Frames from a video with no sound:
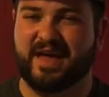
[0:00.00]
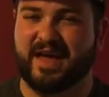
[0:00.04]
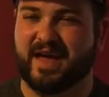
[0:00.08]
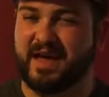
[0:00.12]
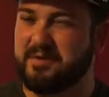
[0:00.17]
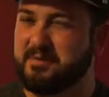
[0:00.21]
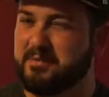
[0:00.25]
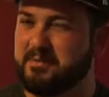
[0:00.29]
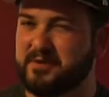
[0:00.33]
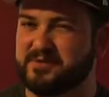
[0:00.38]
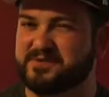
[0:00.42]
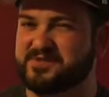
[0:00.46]

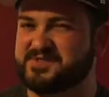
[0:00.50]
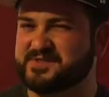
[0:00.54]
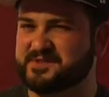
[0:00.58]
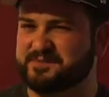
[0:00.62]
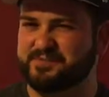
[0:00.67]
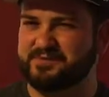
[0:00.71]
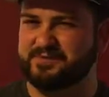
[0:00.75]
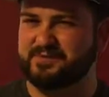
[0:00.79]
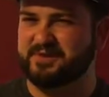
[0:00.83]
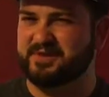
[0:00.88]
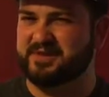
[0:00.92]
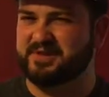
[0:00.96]
And most
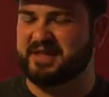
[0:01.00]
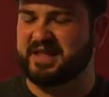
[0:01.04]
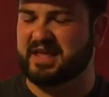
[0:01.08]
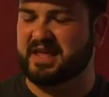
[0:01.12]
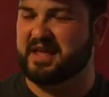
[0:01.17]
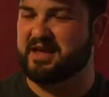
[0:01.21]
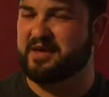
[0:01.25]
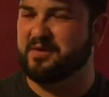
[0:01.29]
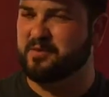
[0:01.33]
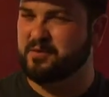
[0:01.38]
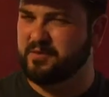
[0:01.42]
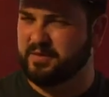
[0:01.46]

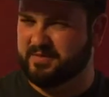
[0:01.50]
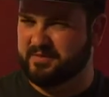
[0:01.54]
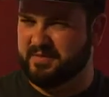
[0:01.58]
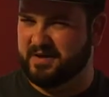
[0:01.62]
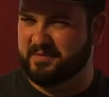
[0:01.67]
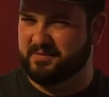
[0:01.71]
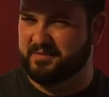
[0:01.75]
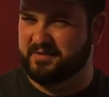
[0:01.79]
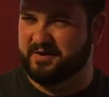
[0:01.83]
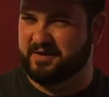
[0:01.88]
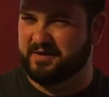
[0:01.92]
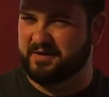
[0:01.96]
importantly,
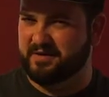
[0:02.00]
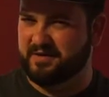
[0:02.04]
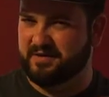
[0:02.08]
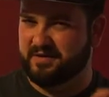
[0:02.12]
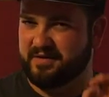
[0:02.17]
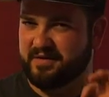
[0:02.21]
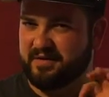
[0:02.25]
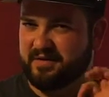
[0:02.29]
remember,